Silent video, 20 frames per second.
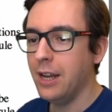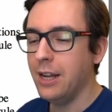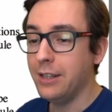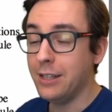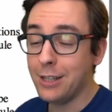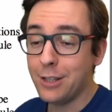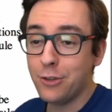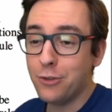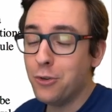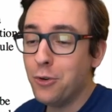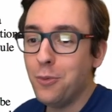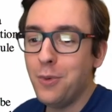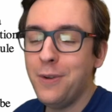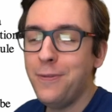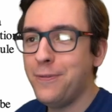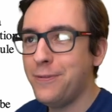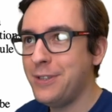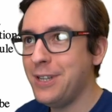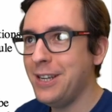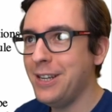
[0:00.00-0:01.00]
That's true. We've
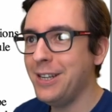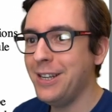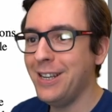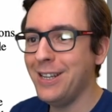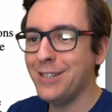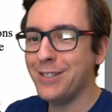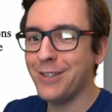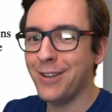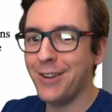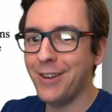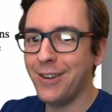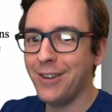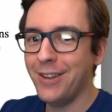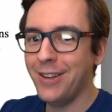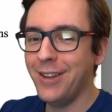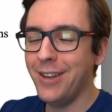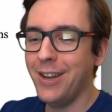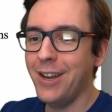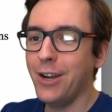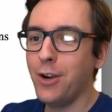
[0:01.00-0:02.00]
seen in the
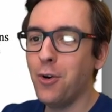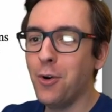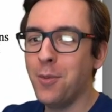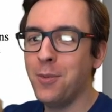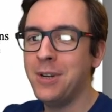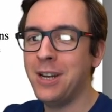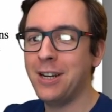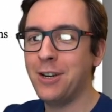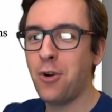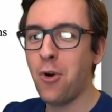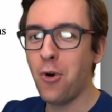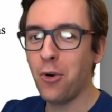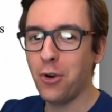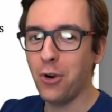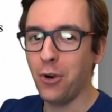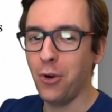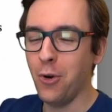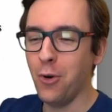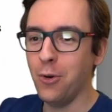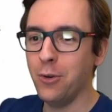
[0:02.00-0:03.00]
Command and
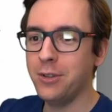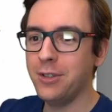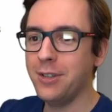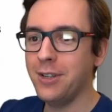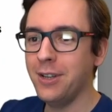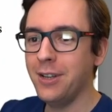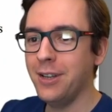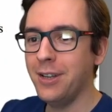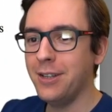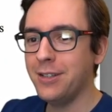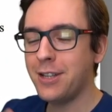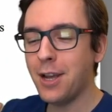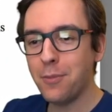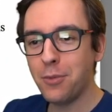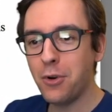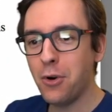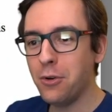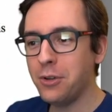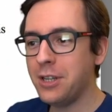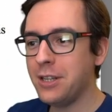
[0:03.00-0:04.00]
Conquer code, some
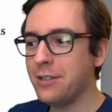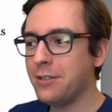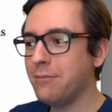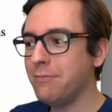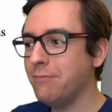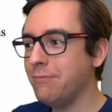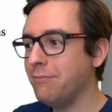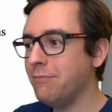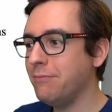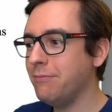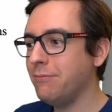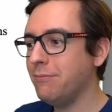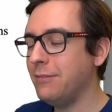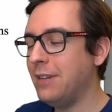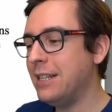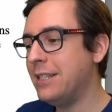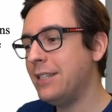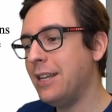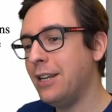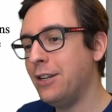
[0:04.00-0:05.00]
code is,
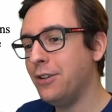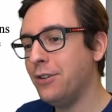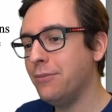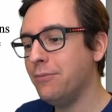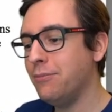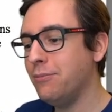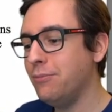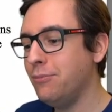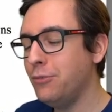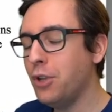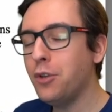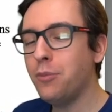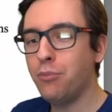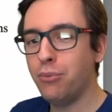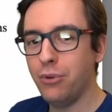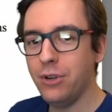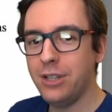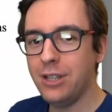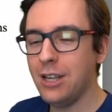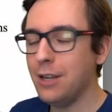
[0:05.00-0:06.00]
let's say, not
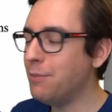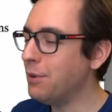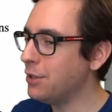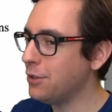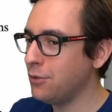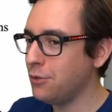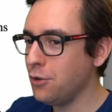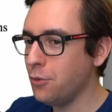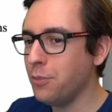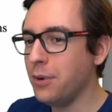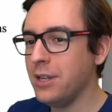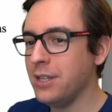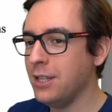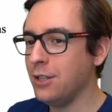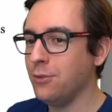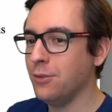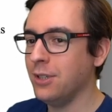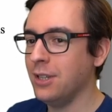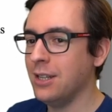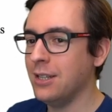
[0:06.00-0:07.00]
pretty, but super easy
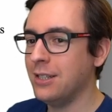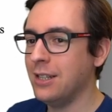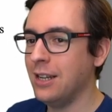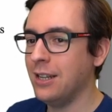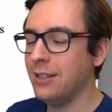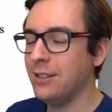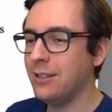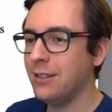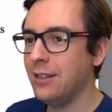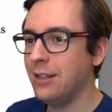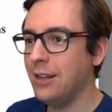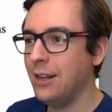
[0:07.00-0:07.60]
to understand.